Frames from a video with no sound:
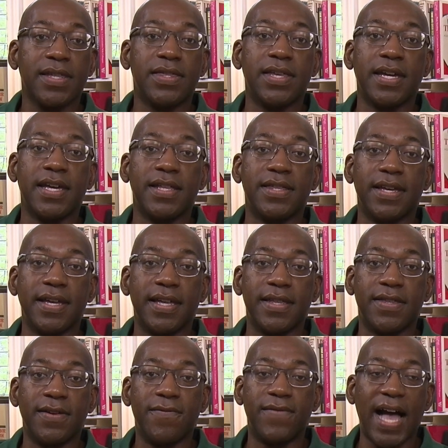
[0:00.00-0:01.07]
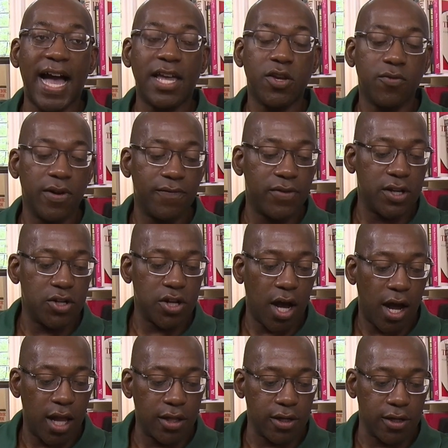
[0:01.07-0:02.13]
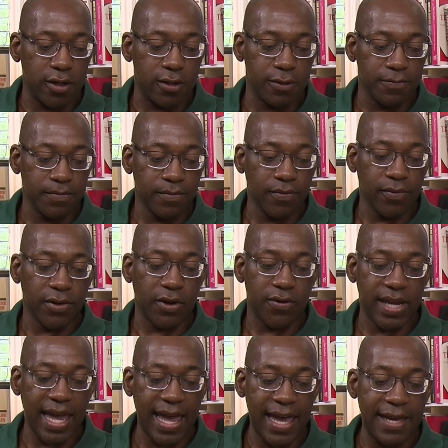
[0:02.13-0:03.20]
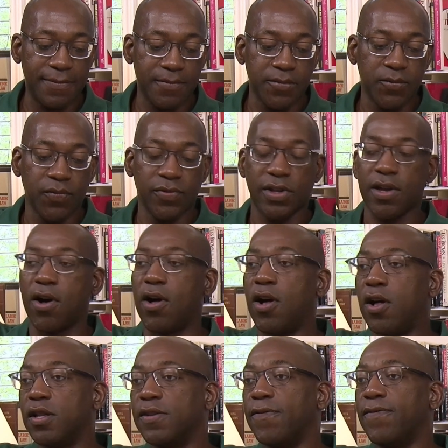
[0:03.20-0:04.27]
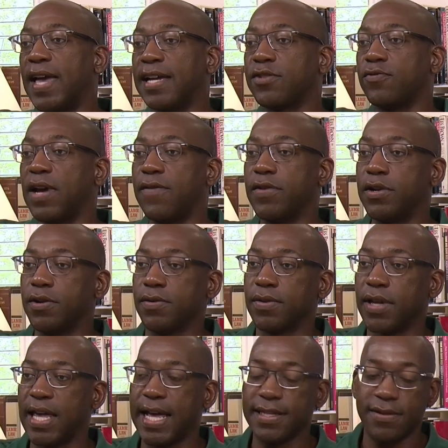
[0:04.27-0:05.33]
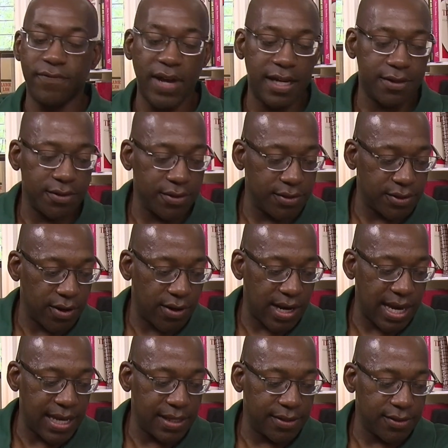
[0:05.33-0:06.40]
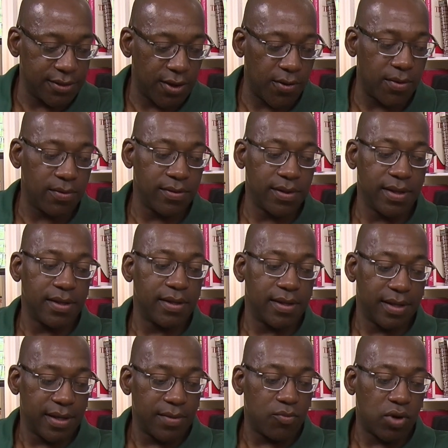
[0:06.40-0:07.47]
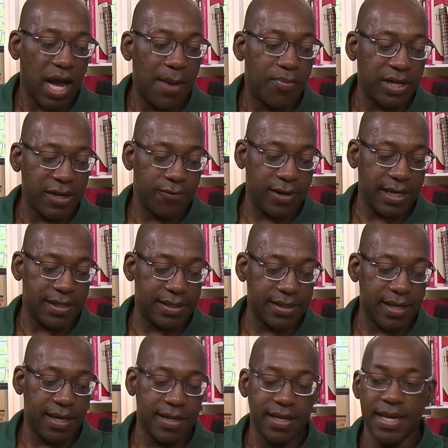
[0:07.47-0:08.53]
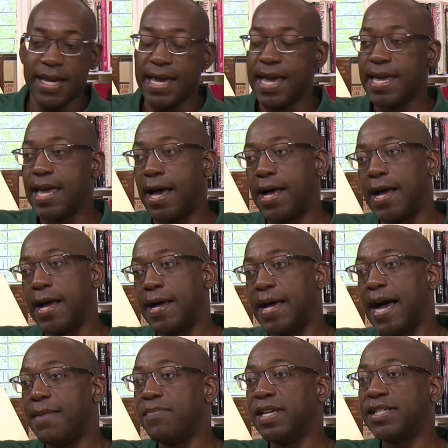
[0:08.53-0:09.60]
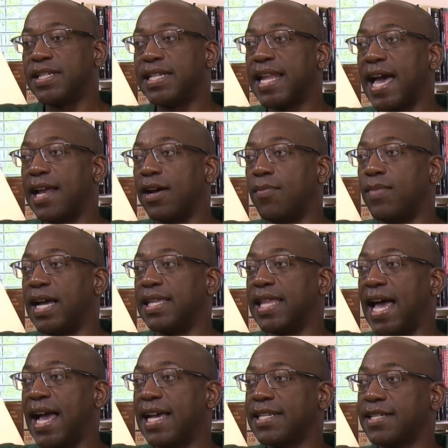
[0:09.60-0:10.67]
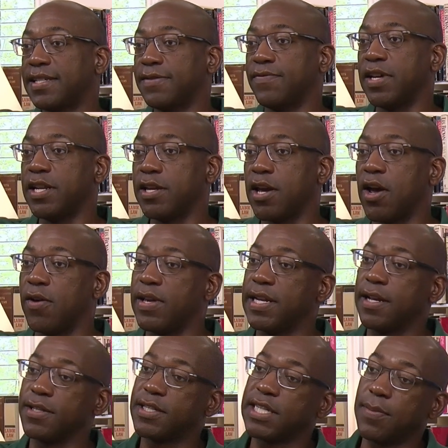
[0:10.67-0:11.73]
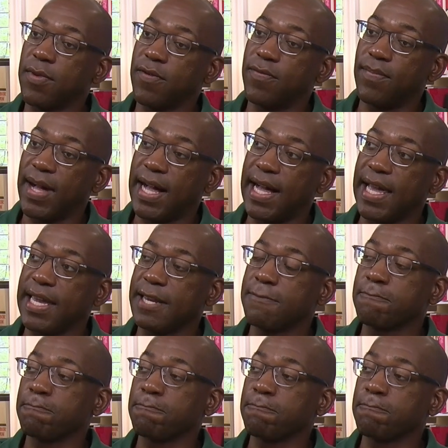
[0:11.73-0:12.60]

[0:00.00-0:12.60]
the value of the dollar, okay, all affects revenue as investors, all right? So property risk. I mentioned that on my last video and on some of my